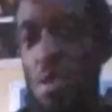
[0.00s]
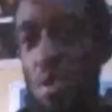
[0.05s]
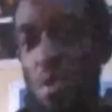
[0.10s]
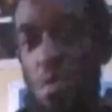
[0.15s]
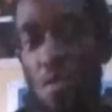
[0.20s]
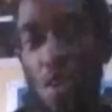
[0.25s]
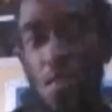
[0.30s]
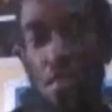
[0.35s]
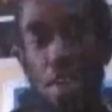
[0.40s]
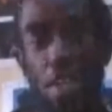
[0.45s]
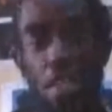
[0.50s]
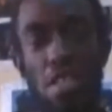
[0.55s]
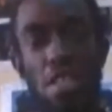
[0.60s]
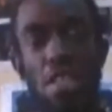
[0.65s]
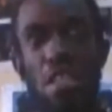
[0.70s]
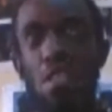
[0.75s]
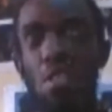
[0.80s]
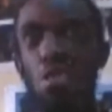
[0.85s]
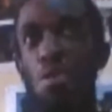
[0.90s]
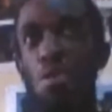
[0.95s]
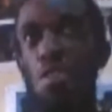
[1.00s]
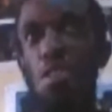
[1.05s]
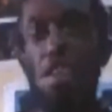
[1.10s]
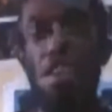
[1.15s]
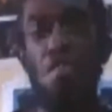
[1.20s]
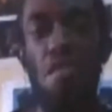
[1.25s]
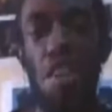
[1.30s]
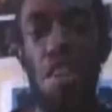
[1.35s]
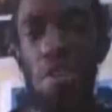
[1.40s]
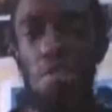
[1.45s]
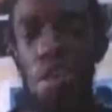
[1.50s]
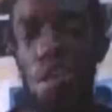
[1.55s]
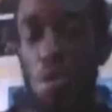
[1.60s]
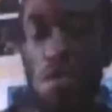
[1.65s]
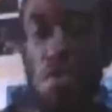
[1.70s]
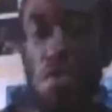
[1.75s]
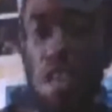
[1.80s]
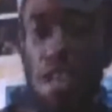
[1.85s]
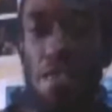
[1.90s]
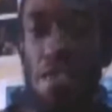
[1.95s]
of Avengers or in the environment of
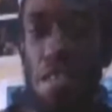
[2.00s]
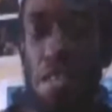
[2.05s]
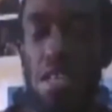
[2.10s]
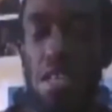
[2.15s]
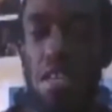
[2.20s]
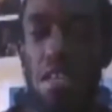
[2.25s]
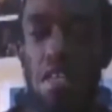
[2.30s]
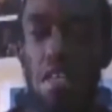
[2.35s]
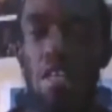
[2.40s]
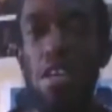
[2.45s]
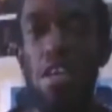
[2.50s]
Avatar.